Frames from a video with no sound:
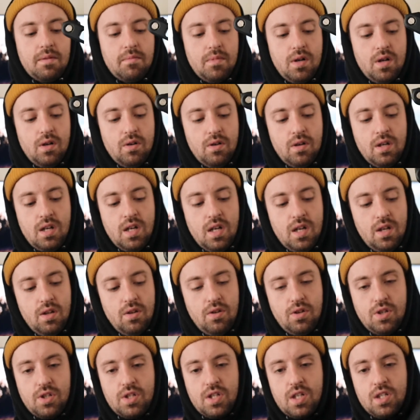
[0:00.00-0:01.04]
mode, you
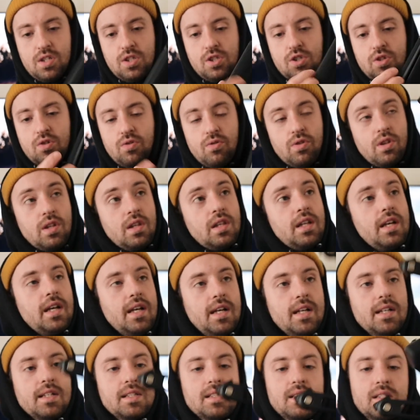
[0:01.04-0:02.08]
just unscrew the
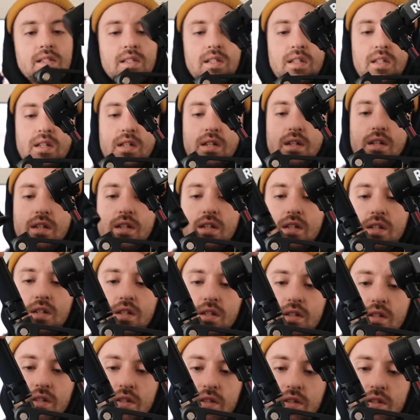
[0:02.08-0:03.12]
legs,
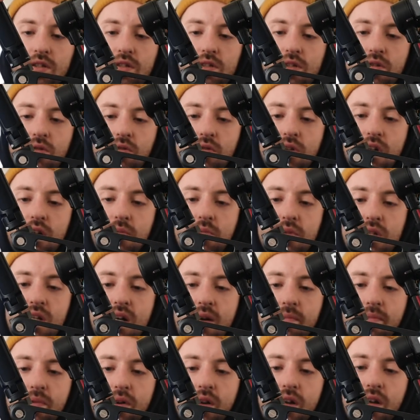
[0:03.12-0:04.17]
screw it up
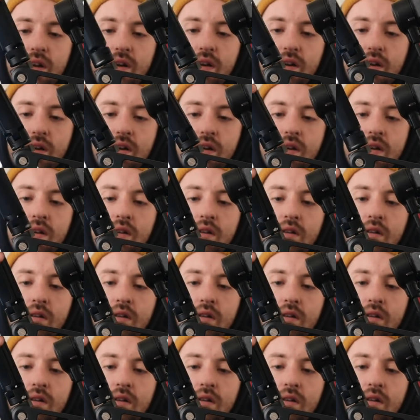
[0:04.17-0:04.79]
top right here,